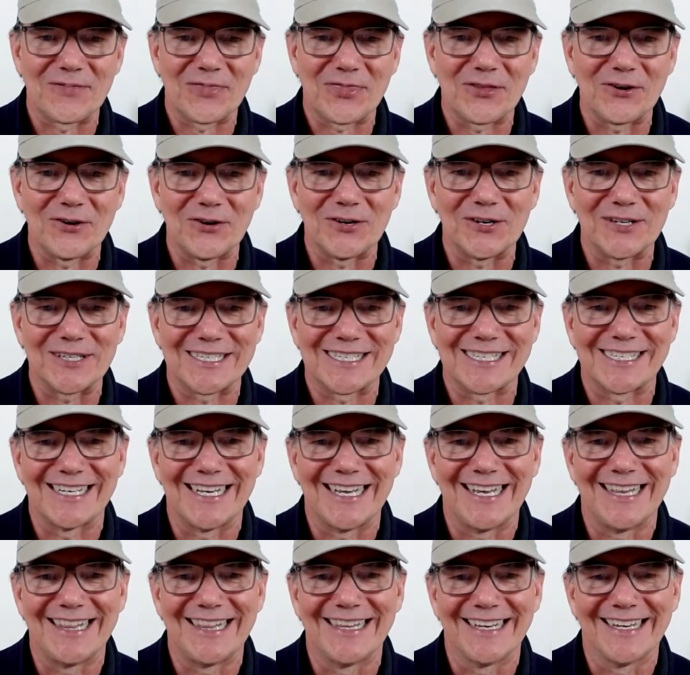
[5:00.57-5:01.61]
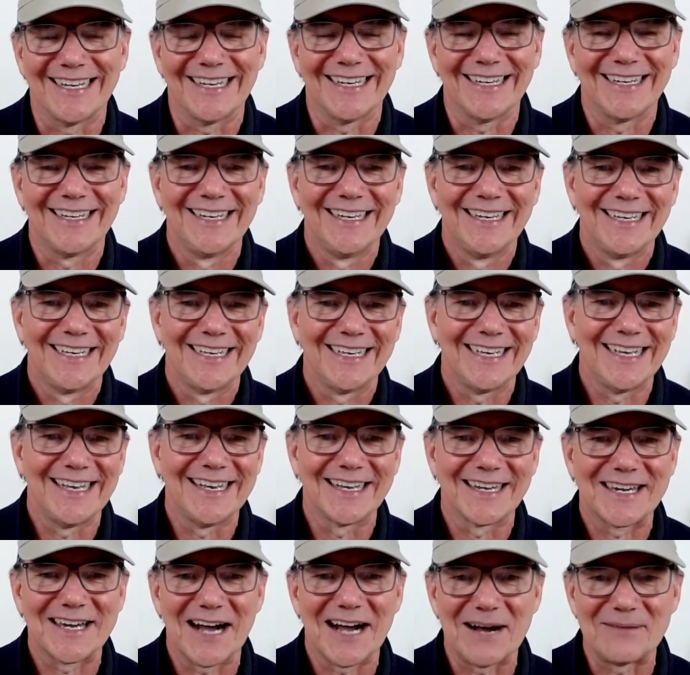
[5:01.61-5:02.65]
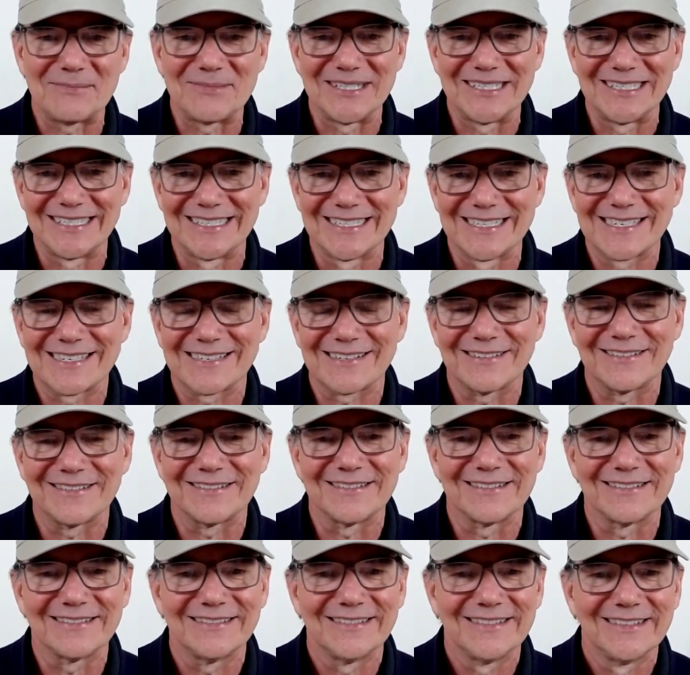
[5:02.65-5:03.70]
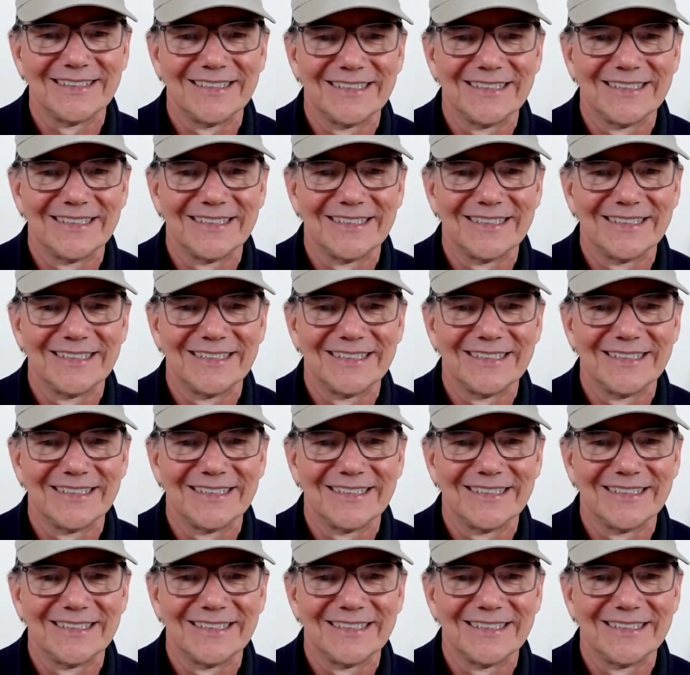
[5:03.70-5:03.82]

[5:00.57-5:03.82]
thoughts in the comments or